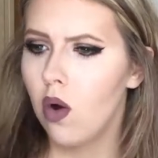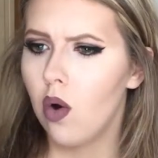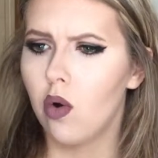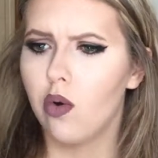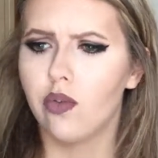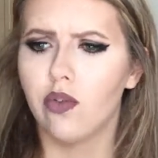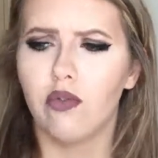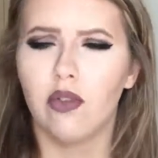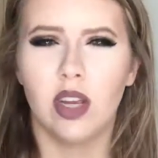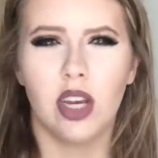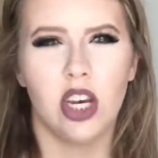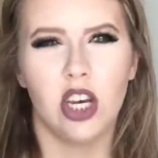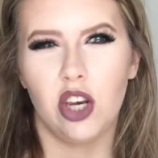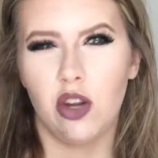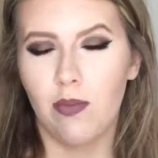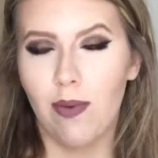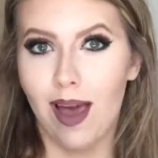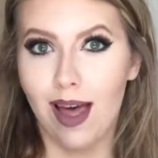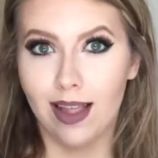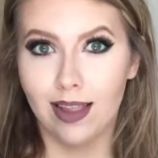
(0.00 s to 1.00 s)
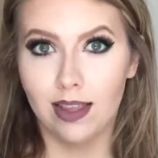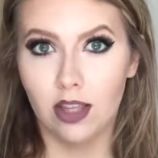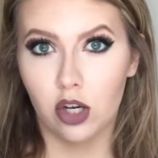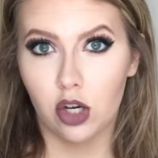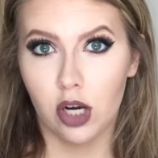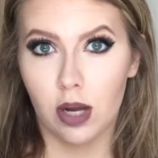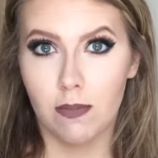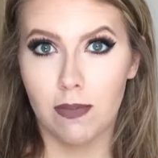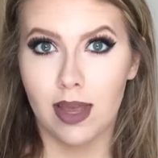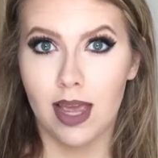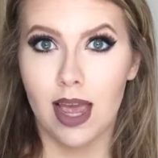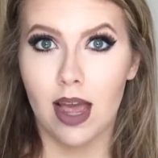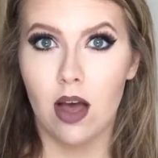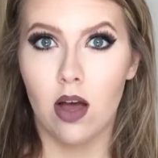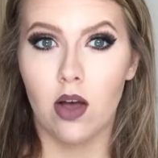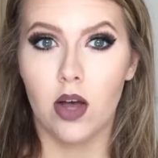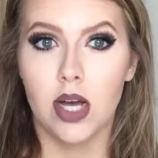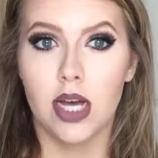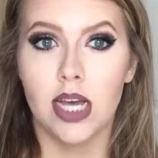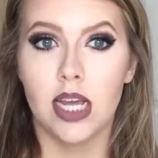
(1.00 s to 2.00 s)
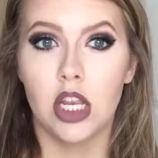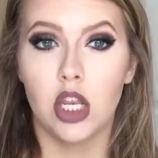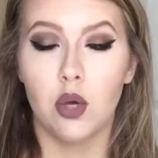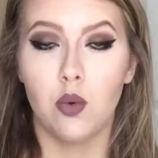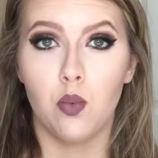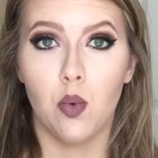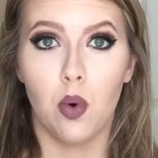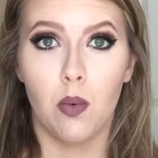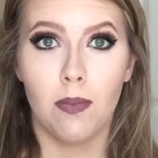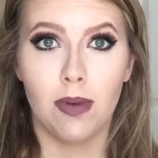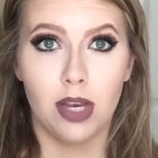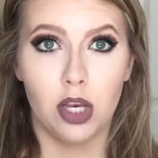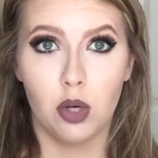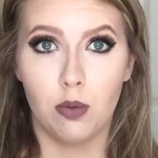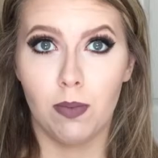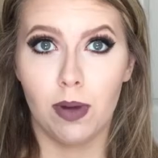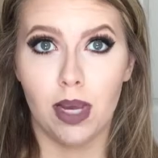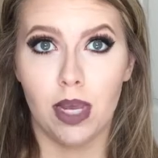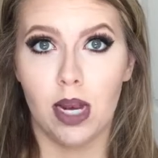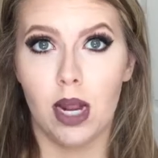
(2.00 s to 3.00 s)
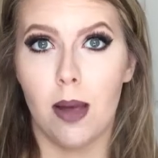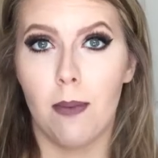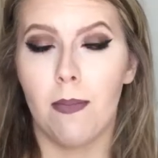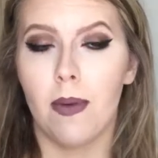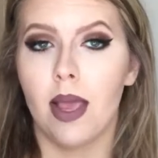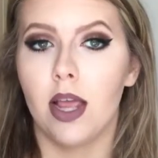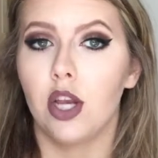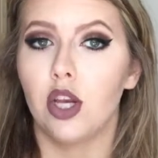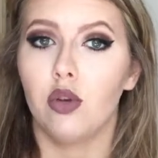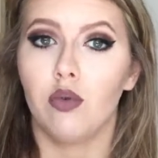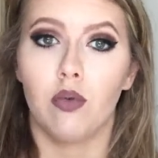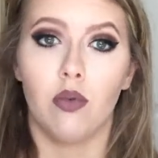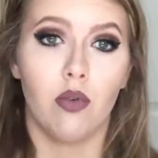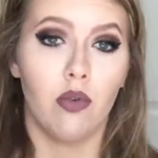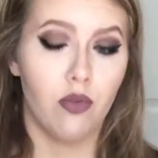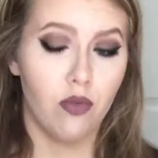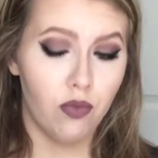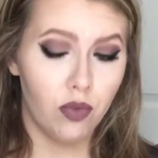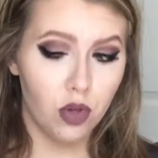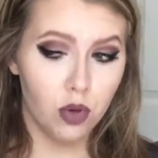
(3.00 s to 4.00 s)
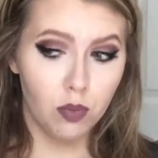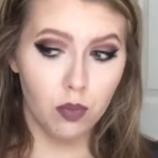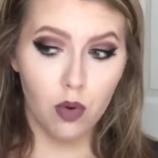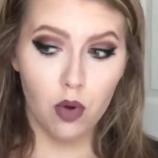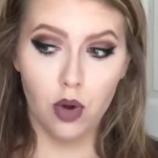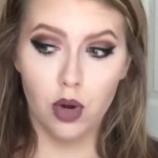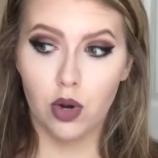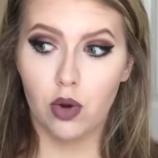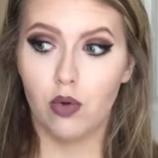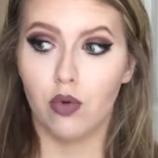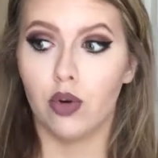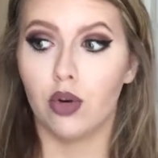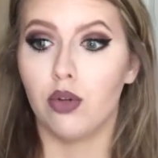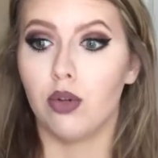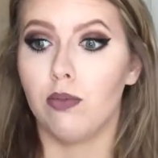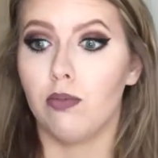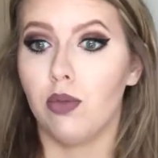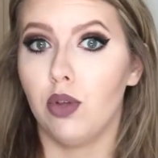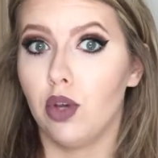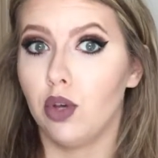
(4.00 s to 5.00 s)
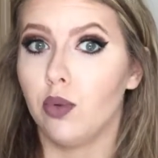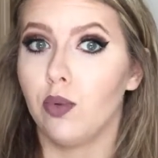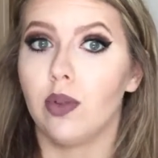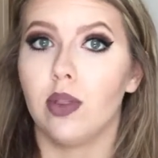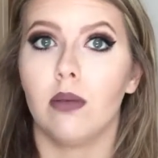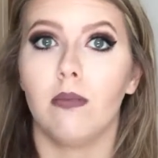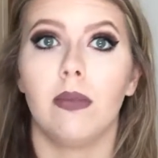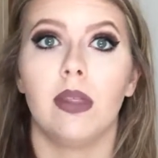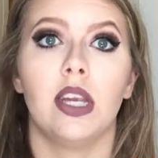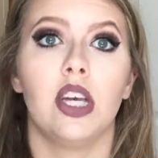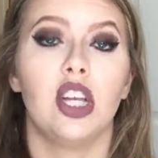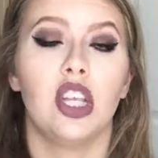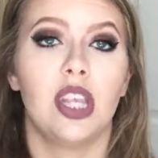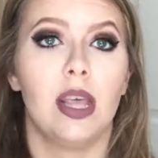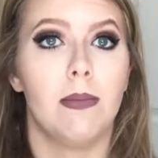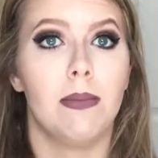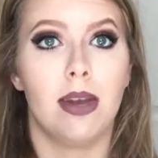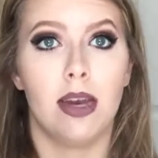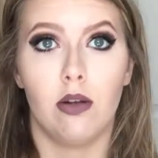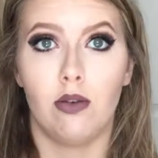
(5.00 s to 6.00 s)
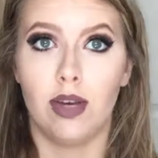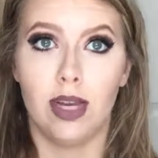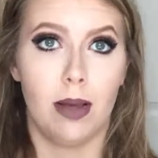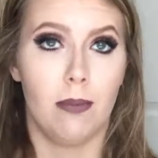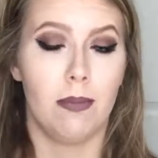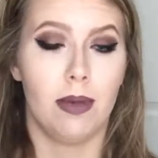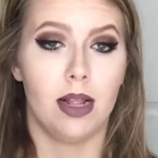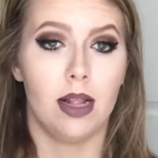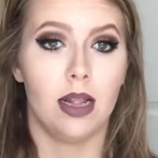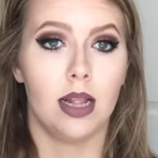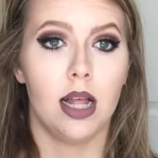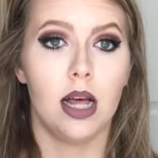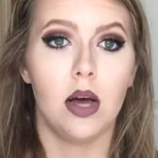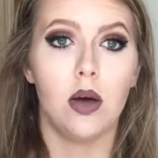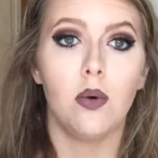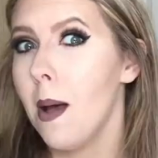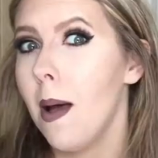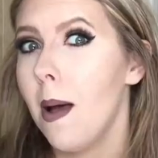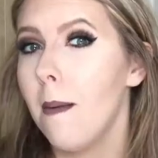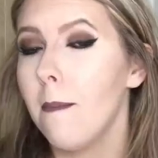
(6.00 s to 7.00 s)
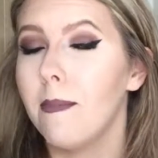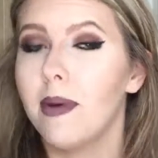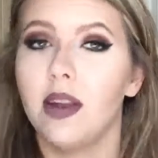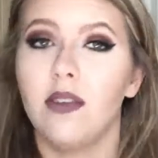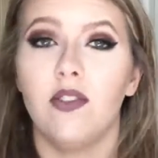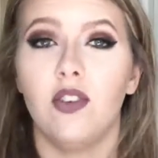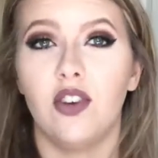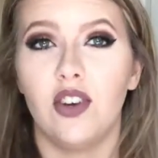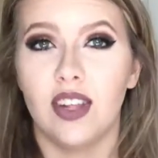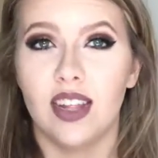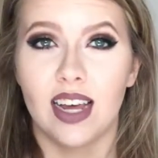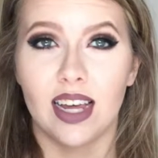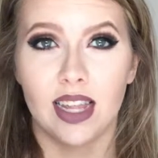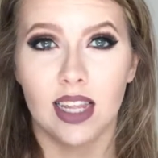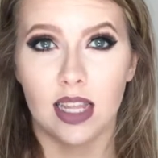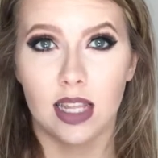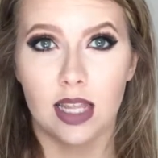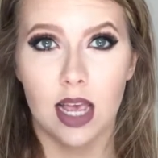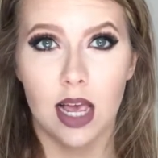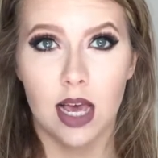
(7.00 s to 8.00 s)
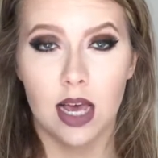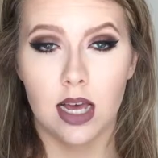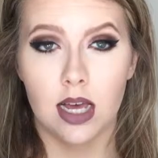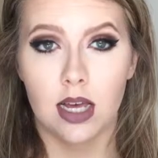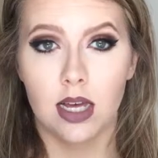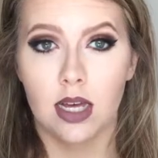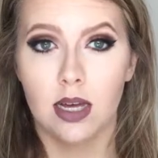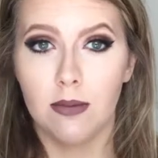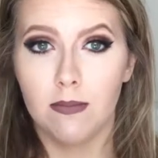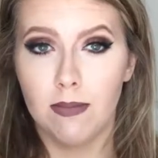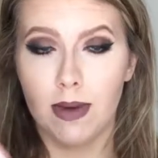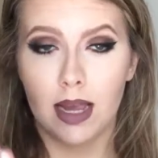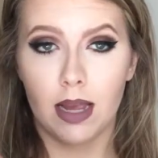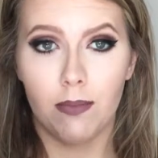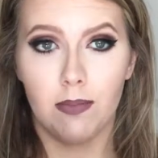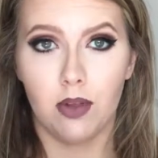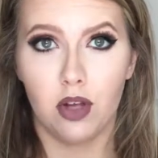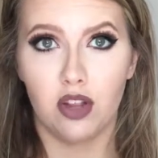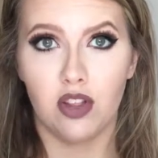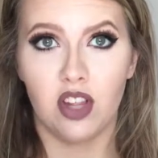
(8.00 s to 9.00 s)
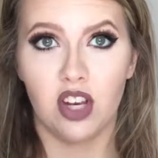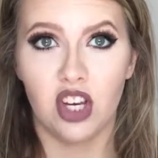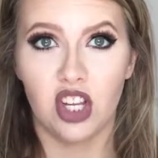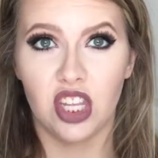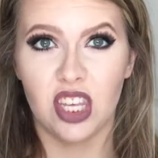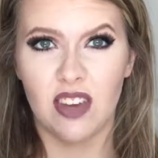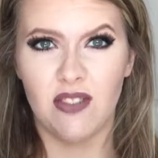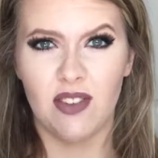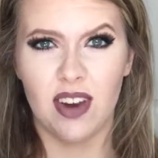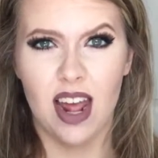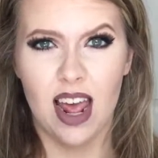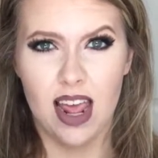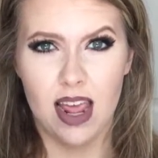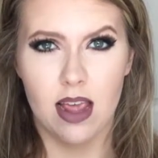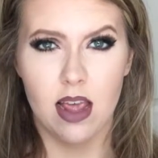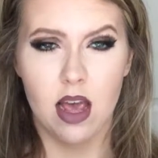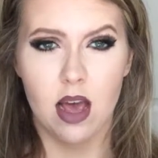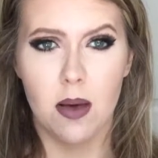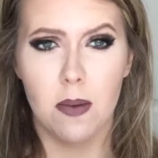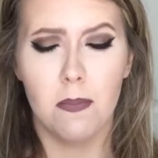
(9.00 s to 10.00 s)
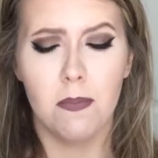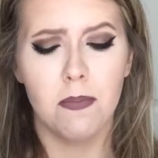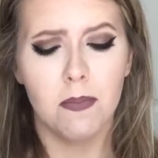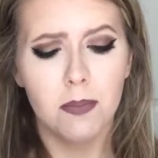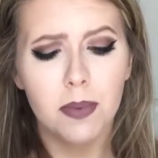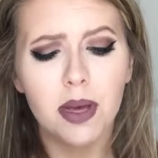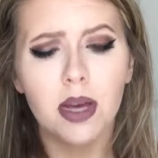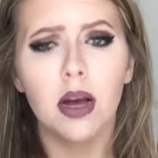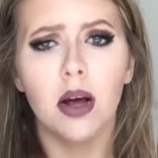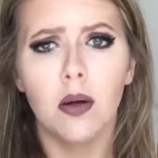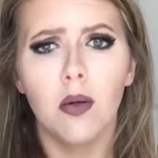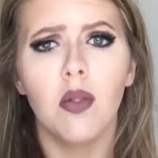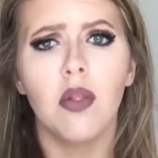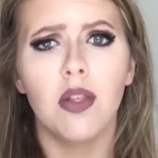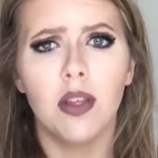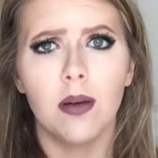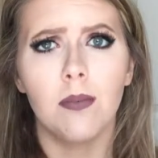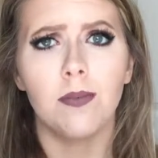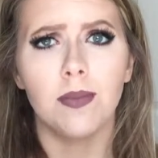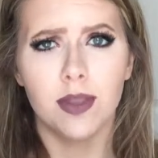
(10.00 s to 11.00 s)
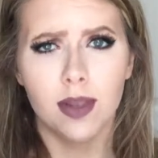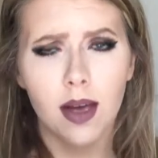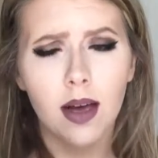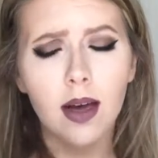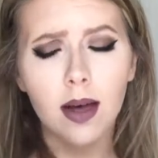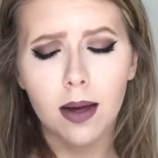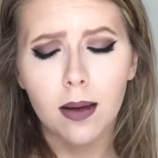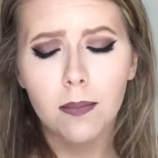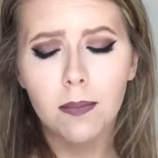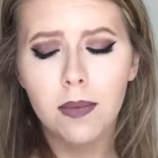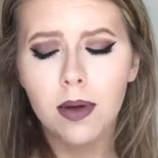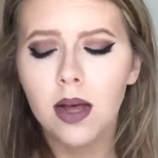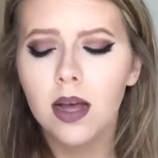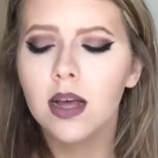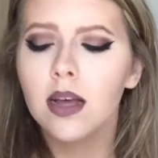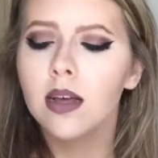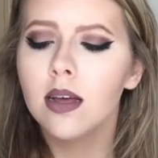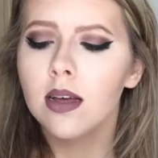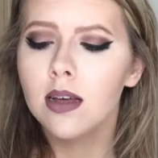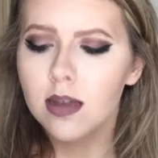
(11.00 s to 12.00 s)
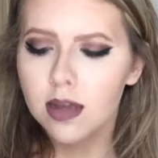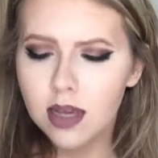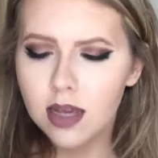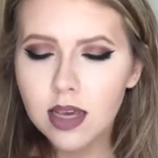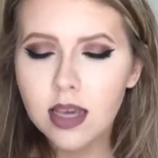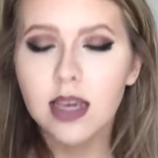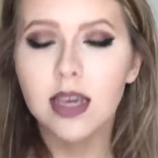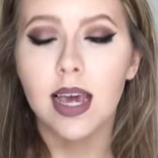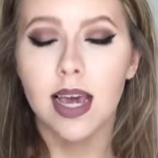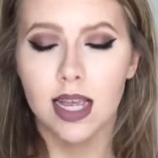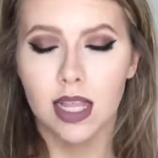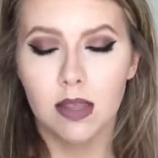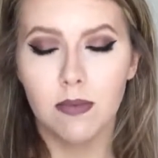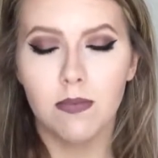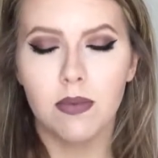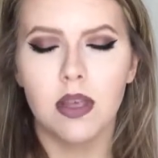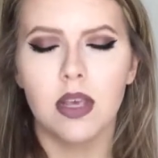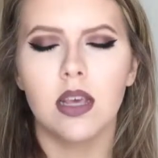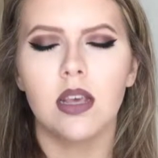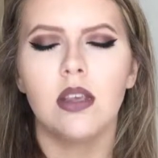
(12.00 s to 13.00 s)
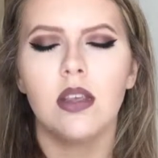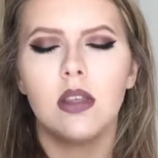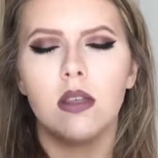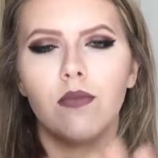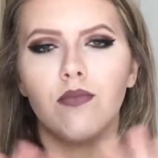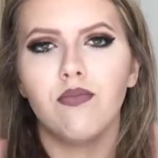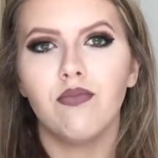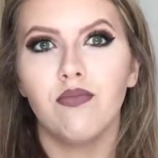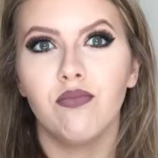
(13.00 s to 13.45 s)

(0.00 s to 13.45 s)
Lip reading: or if there's any new palettes that are coming out and you want me to pick it up and do a review on it or do some looks with them, then just let me know down below. But if you do like this makeup look, then just give it a big old thumbs up. Yes, please.